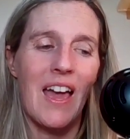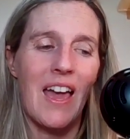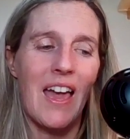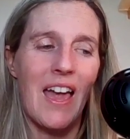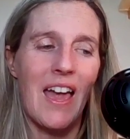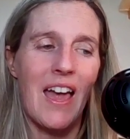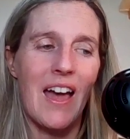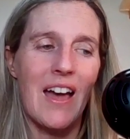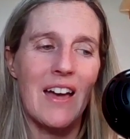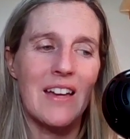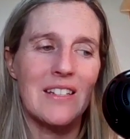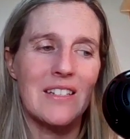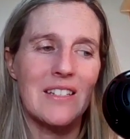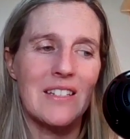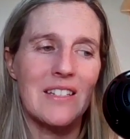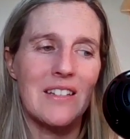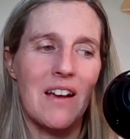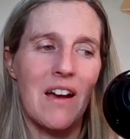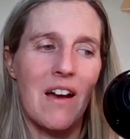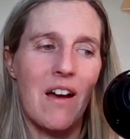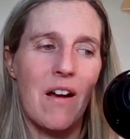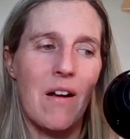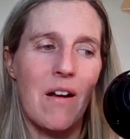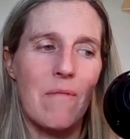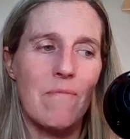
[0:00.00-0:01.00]
at
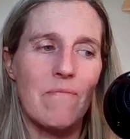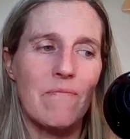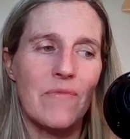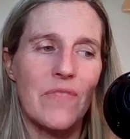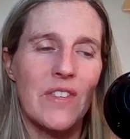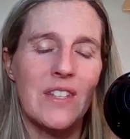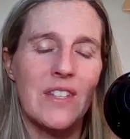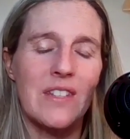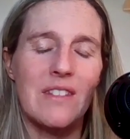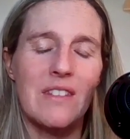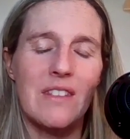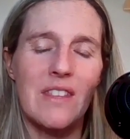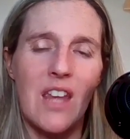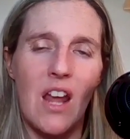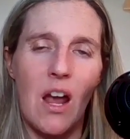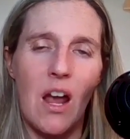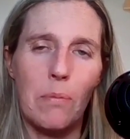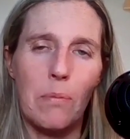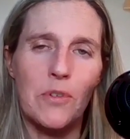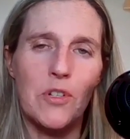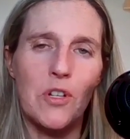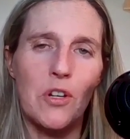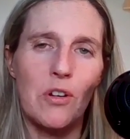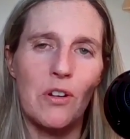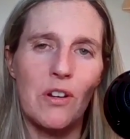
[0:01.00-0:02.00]
the
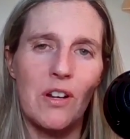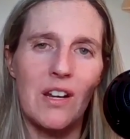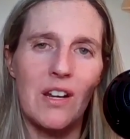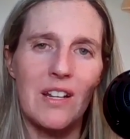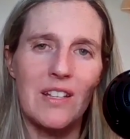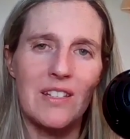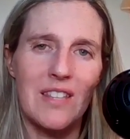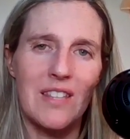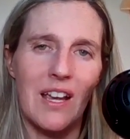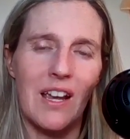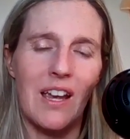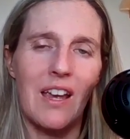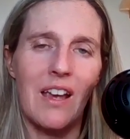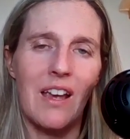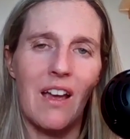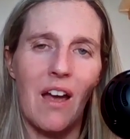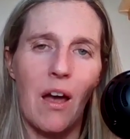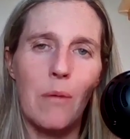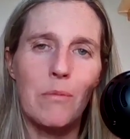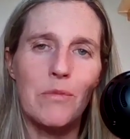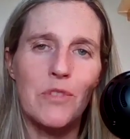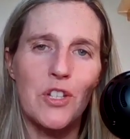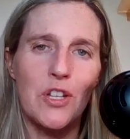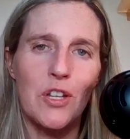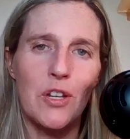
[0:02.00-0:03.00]
opportunities that can
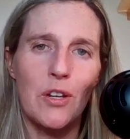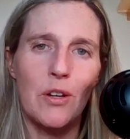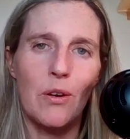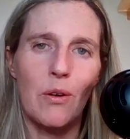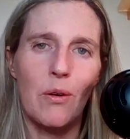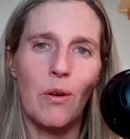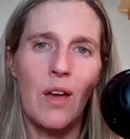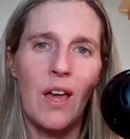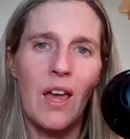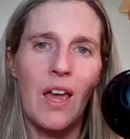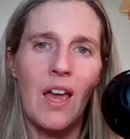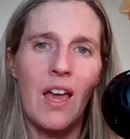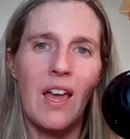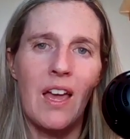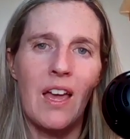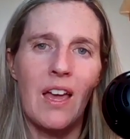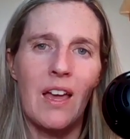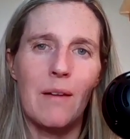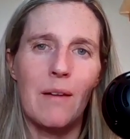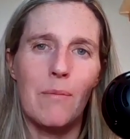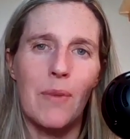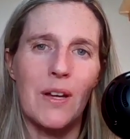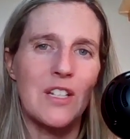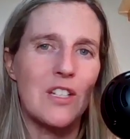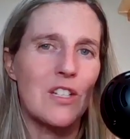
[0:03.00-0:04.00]
come to you
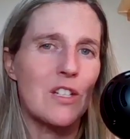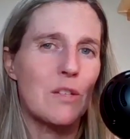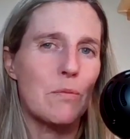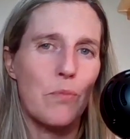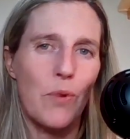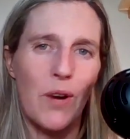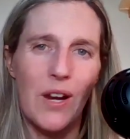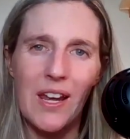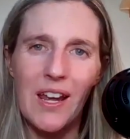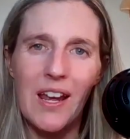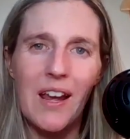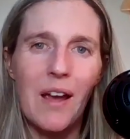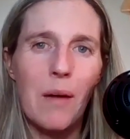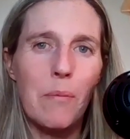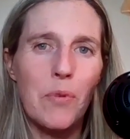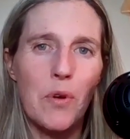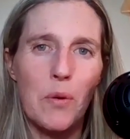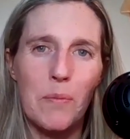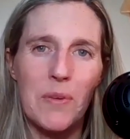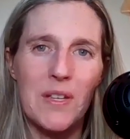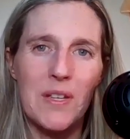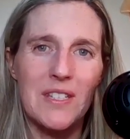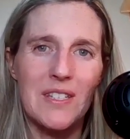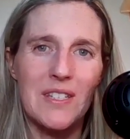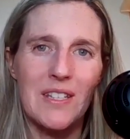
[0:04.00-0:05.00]
by just bringing up
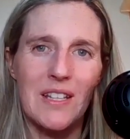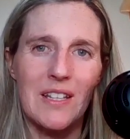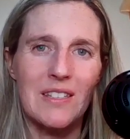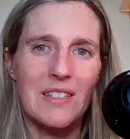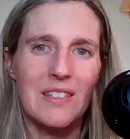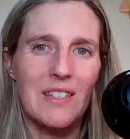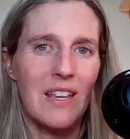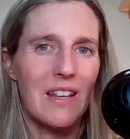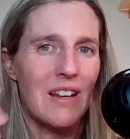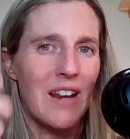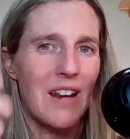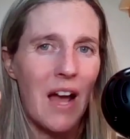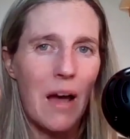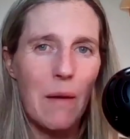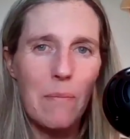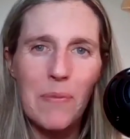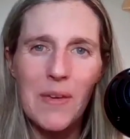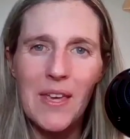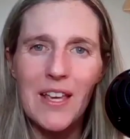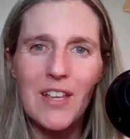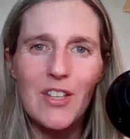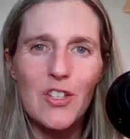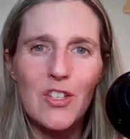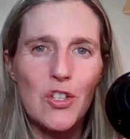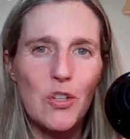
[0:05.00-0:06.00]
your business, not
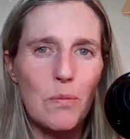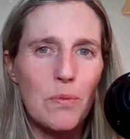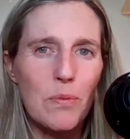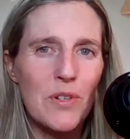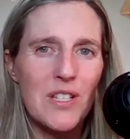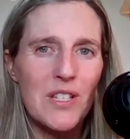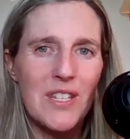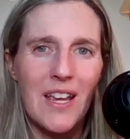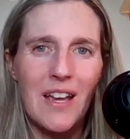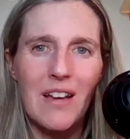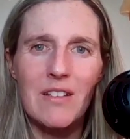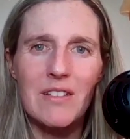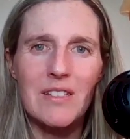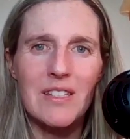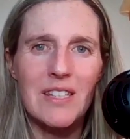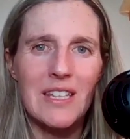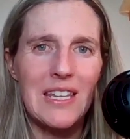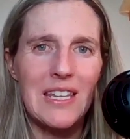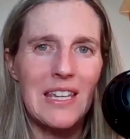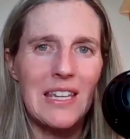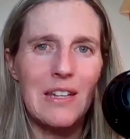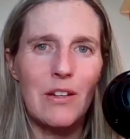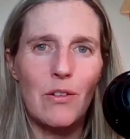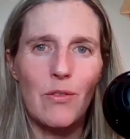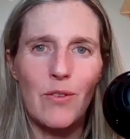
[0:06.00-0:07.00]
being super
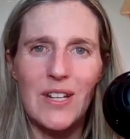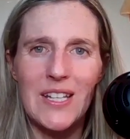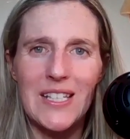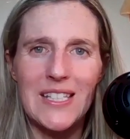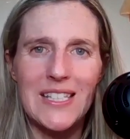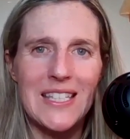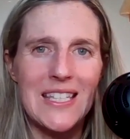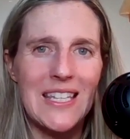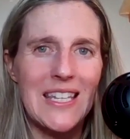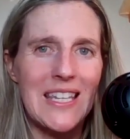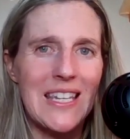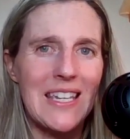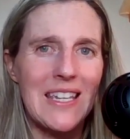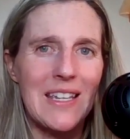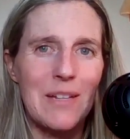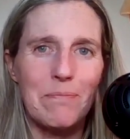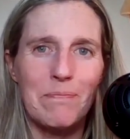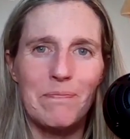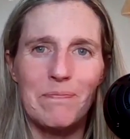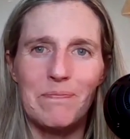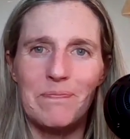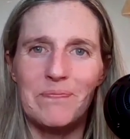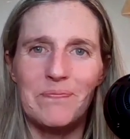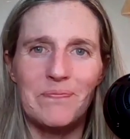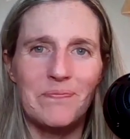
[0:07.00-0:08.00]
salesy, greasy.
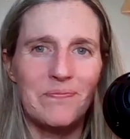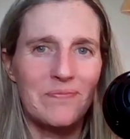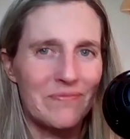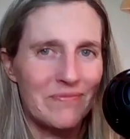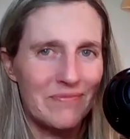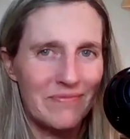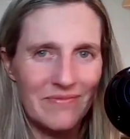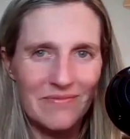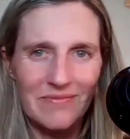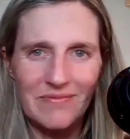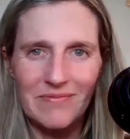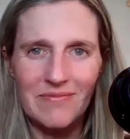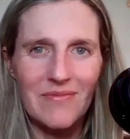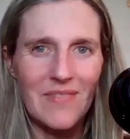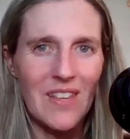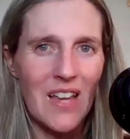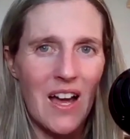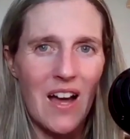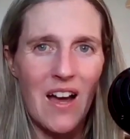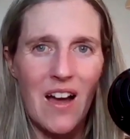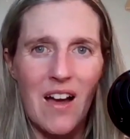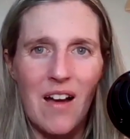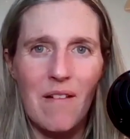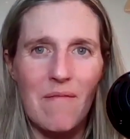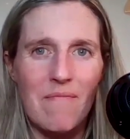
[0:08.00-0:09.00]

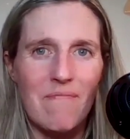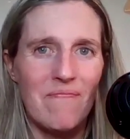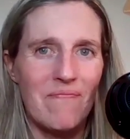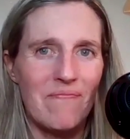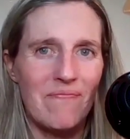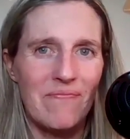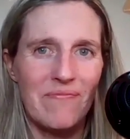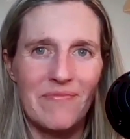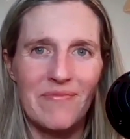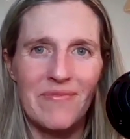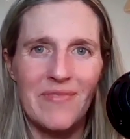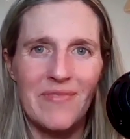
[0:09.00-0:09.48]
That